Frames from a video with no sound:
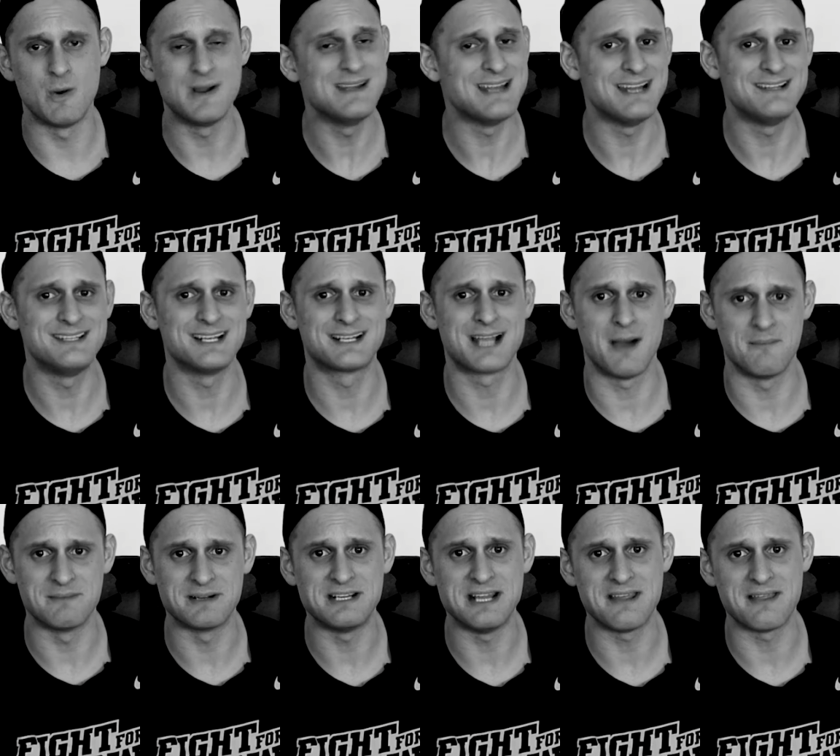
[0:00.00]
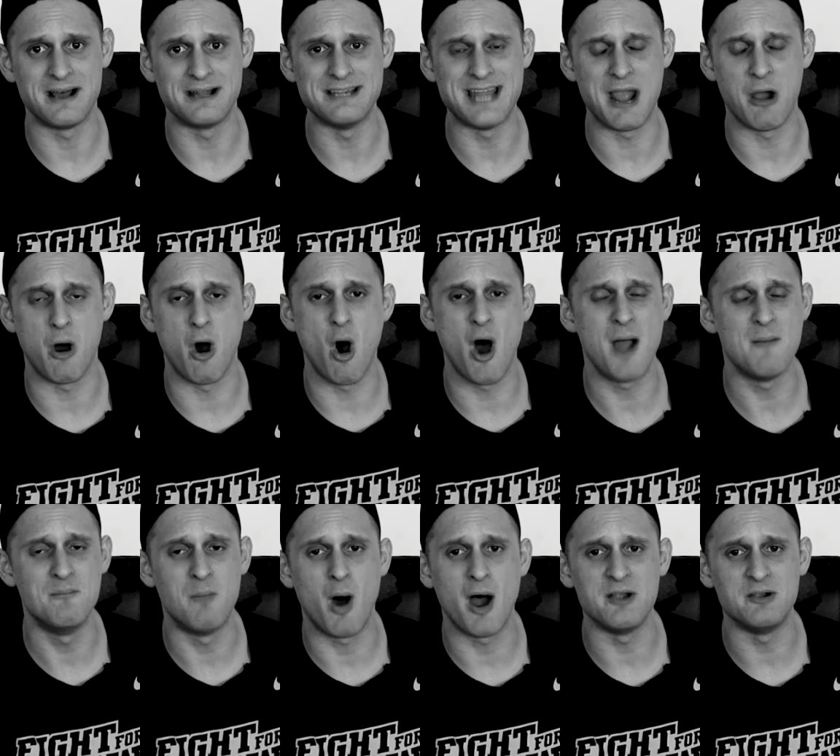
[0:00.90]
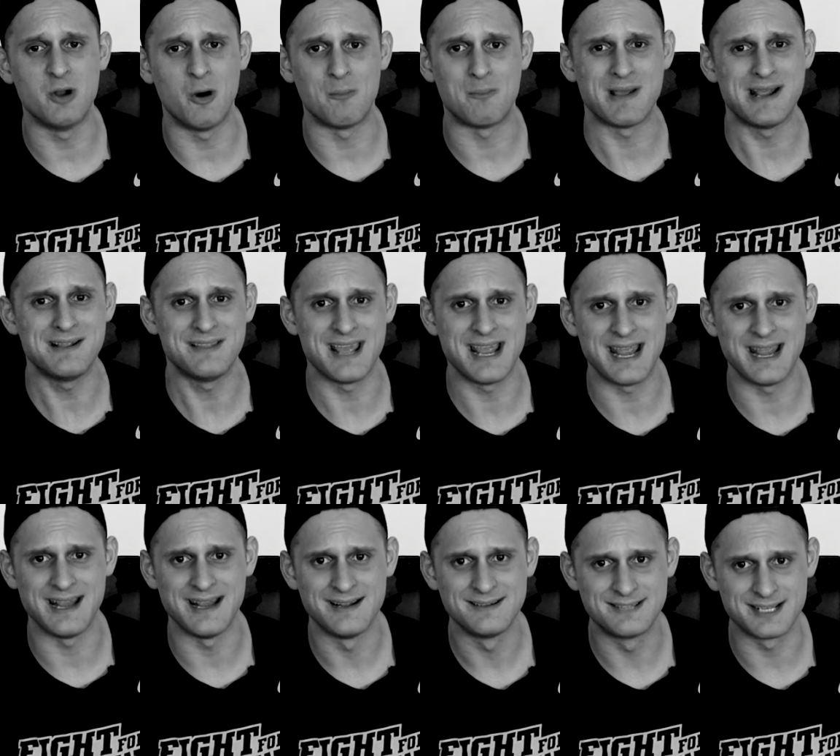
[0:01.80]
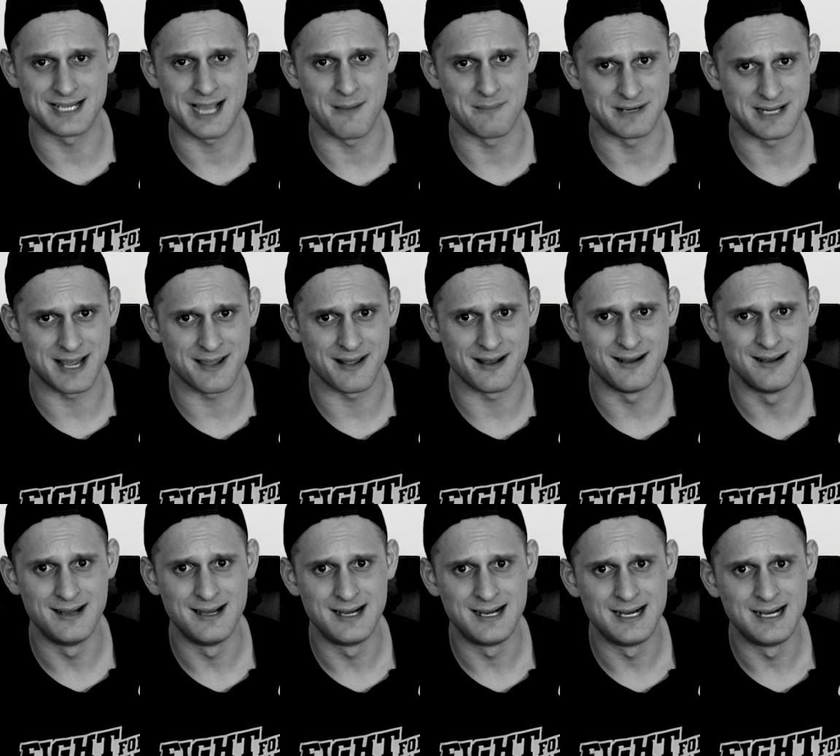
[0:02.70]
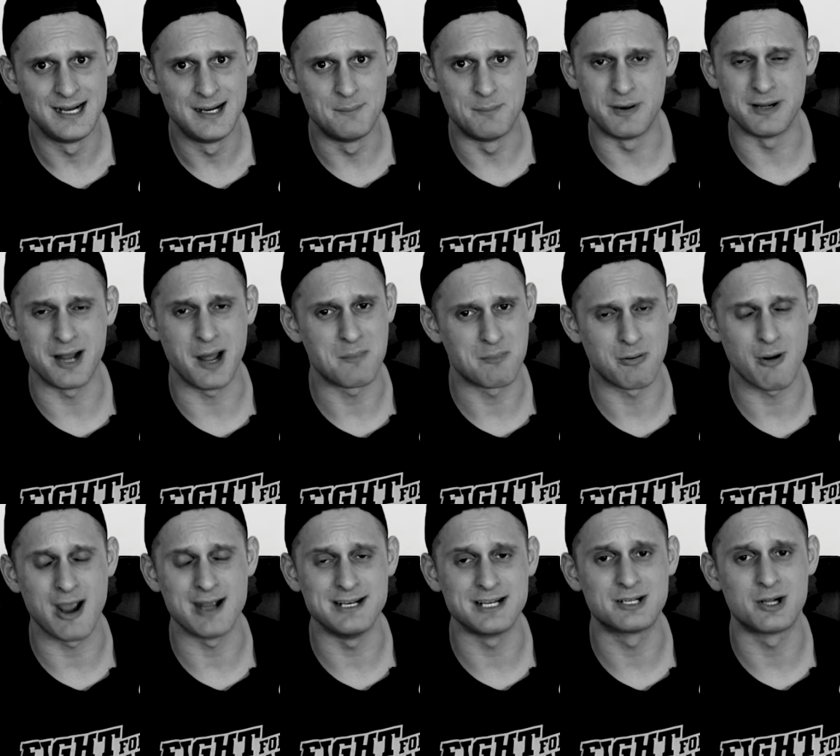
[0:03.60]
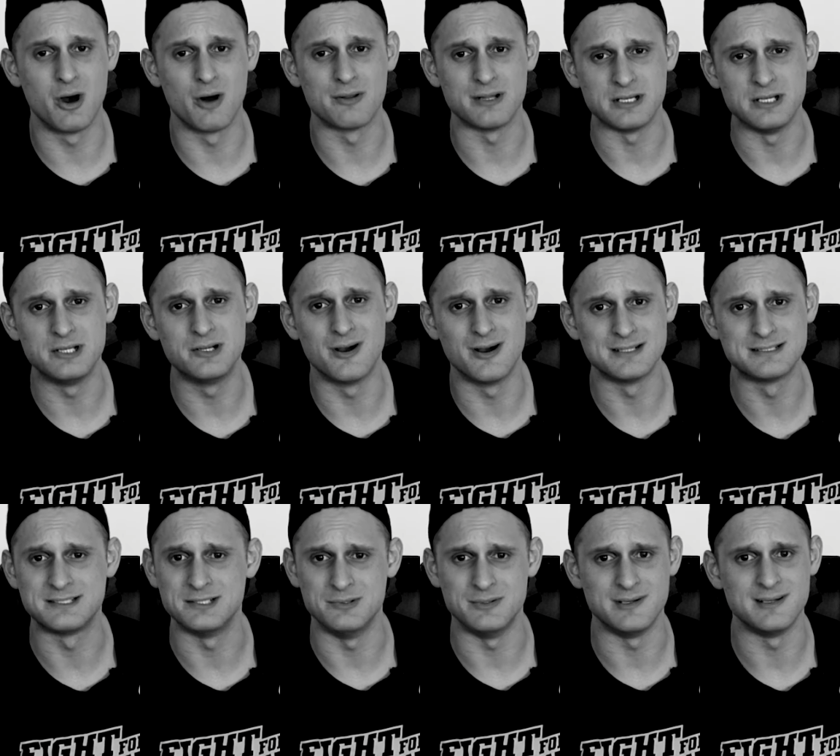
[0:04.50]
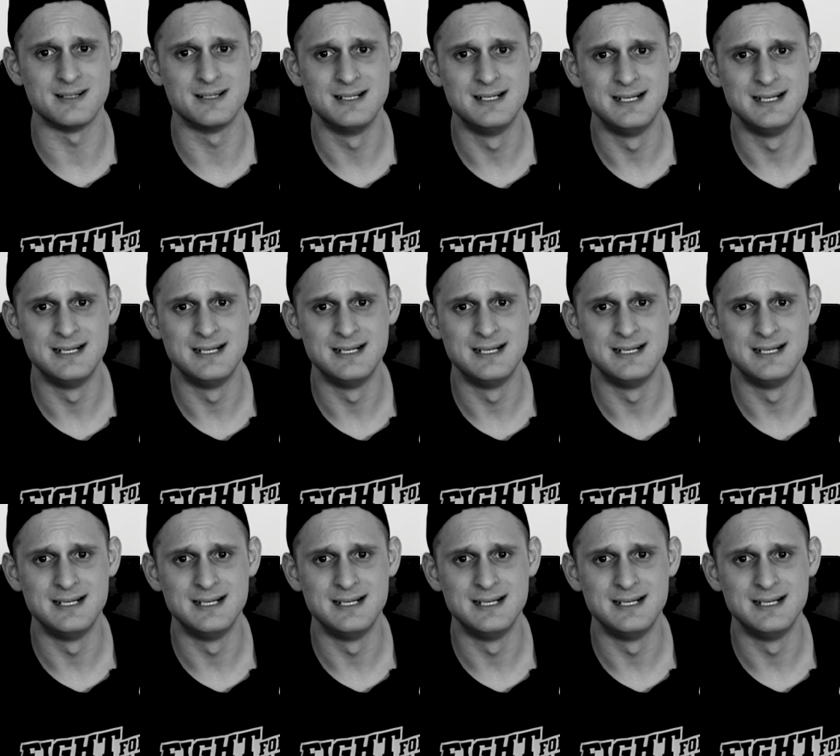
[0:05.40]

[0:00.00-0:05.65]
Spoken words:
We need to come together. Now, I might not be there to come together, but I pray to God that you guys do it.